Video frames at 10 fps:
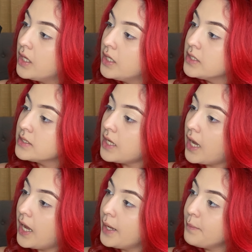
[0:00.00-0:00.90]
So
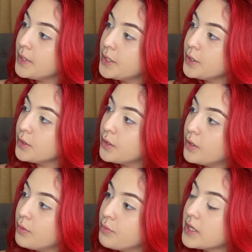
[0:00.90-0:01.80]
I'm gonna
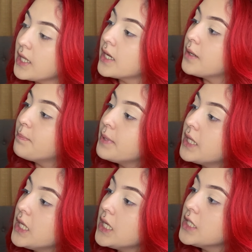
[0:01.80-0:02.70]
go with like a
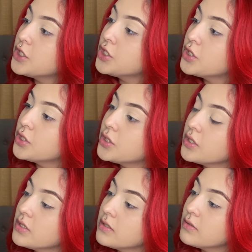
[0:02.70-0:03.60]
peach.
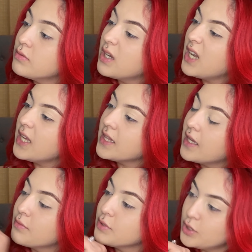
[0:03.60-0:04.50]
Oh, I like that
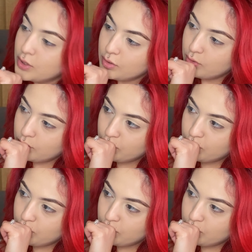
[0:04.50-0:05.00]
one too.